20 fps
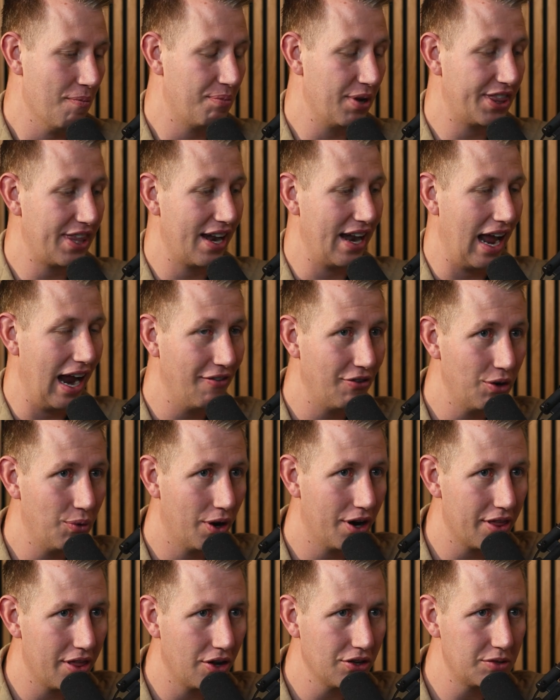But then every
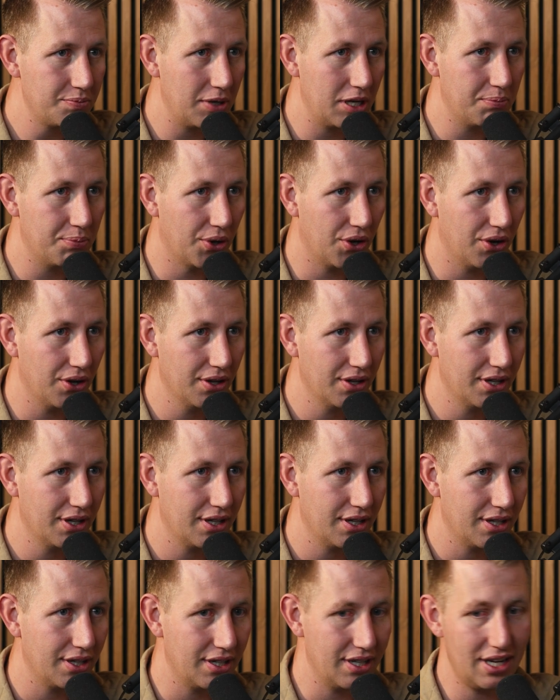one of those people
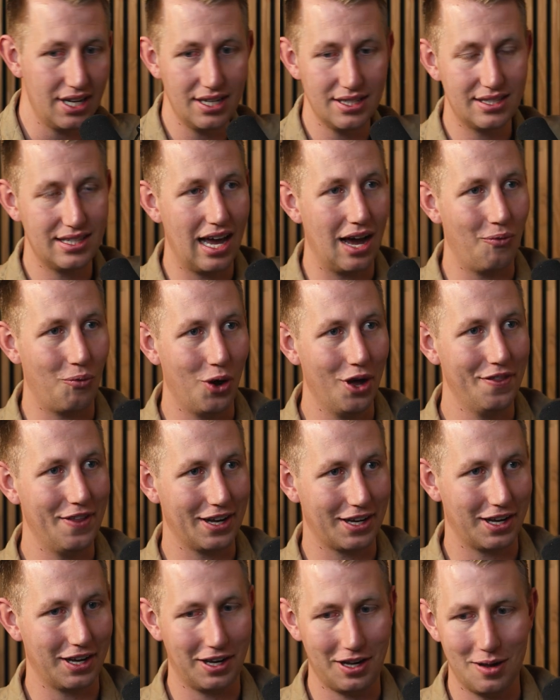needs that one
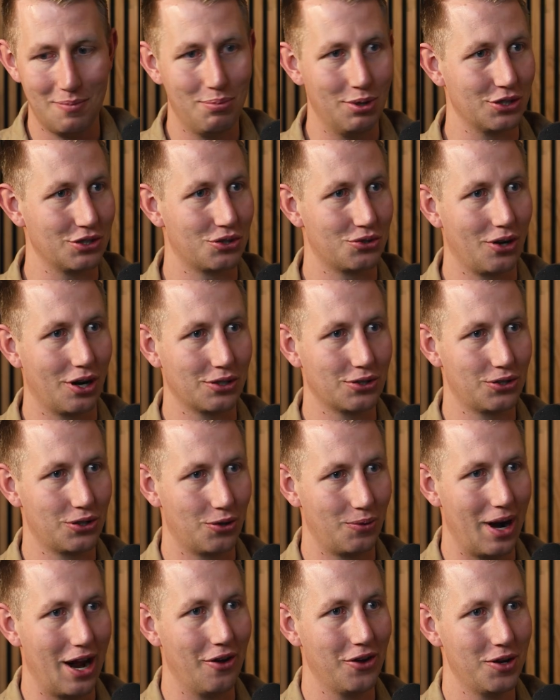that can come put structure
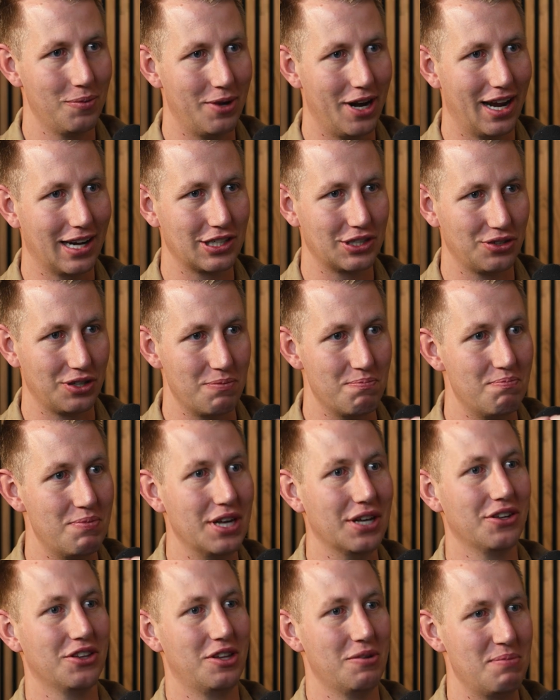around them and actually
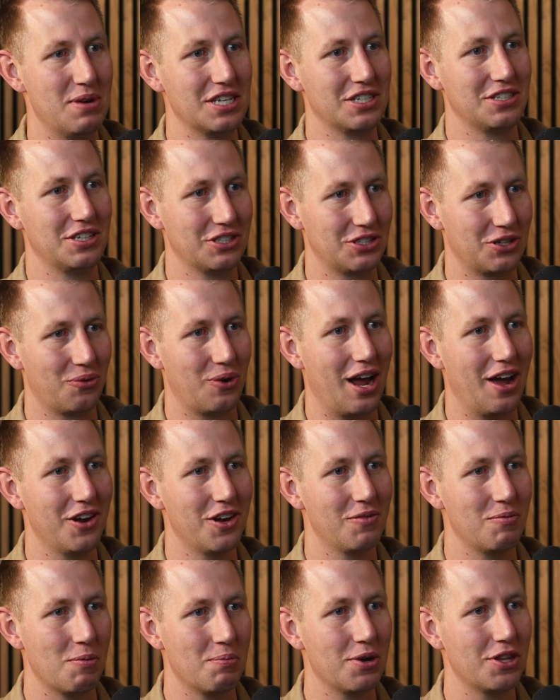build the business around
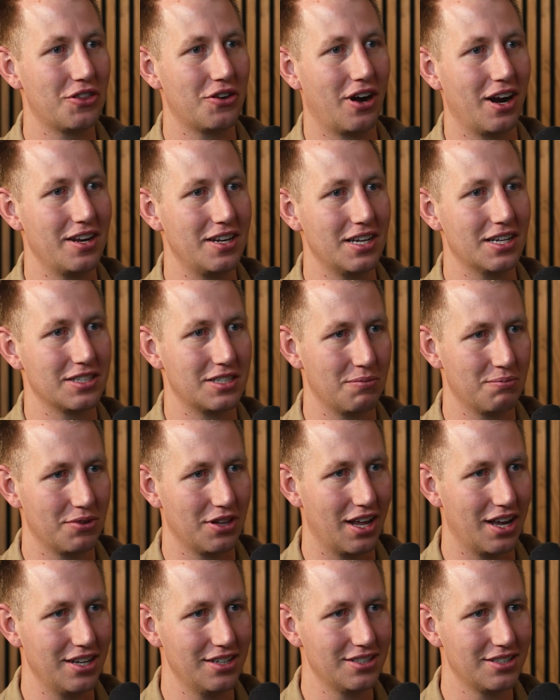them and put their ideas in
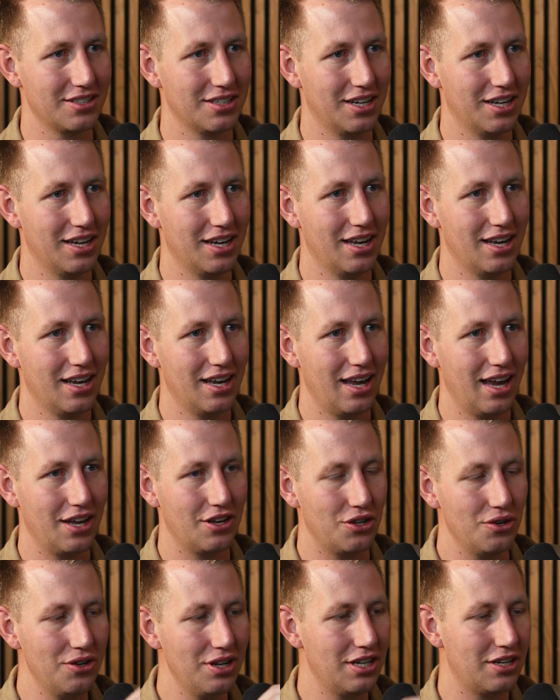place.
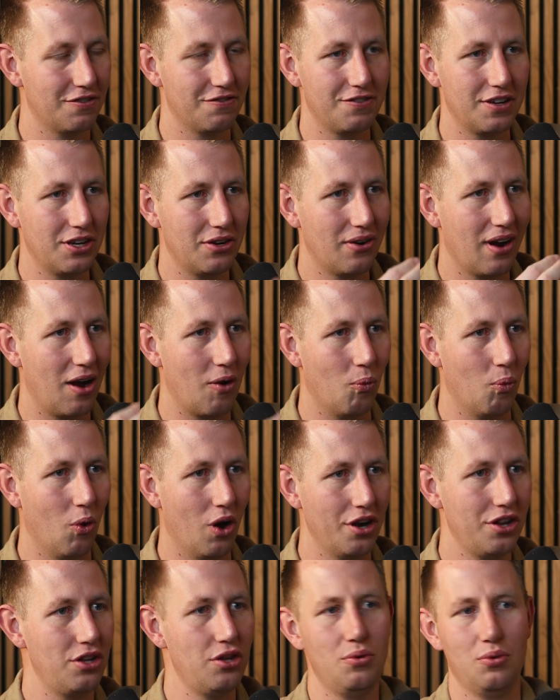And you need to figure out,
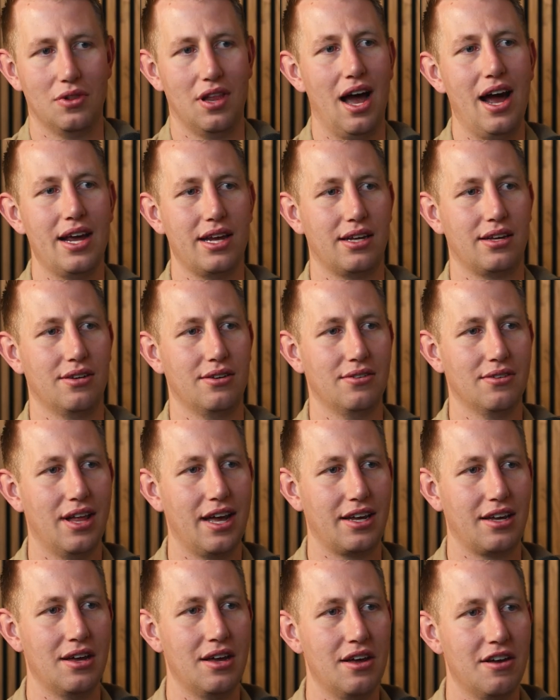what do you like?
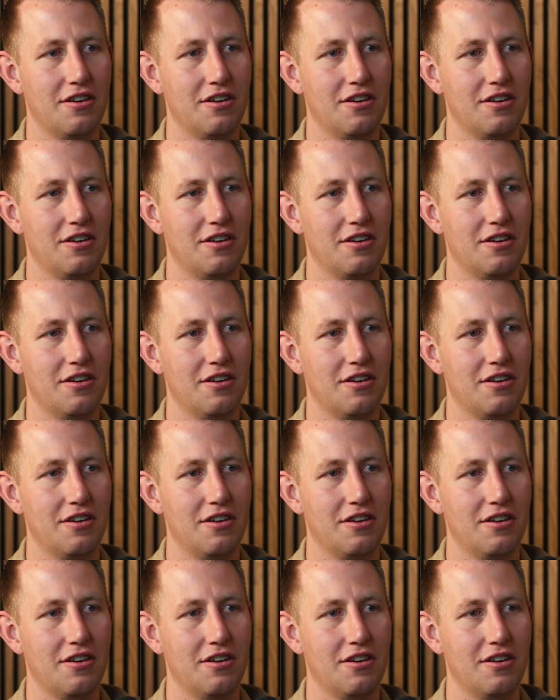Like,